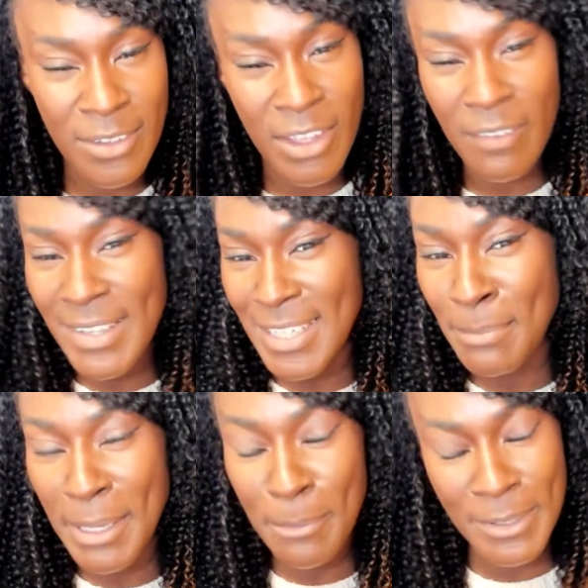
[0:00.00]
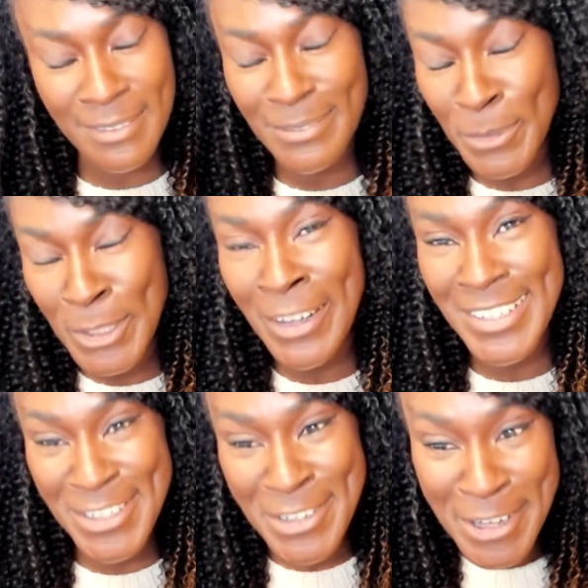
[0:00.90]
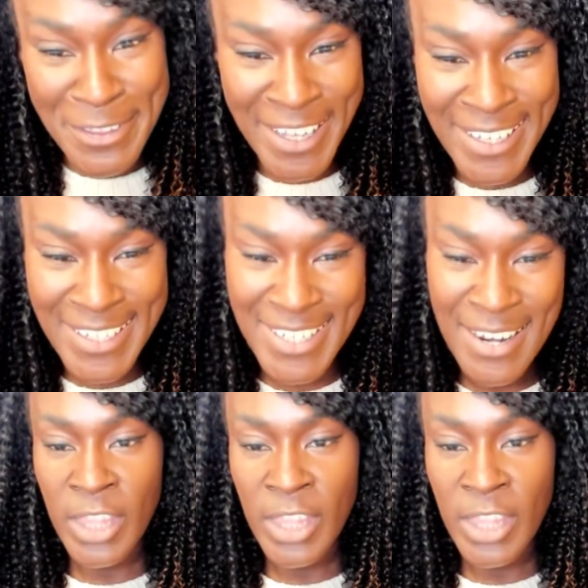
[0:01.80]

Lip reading: Now, the ICB would like to know that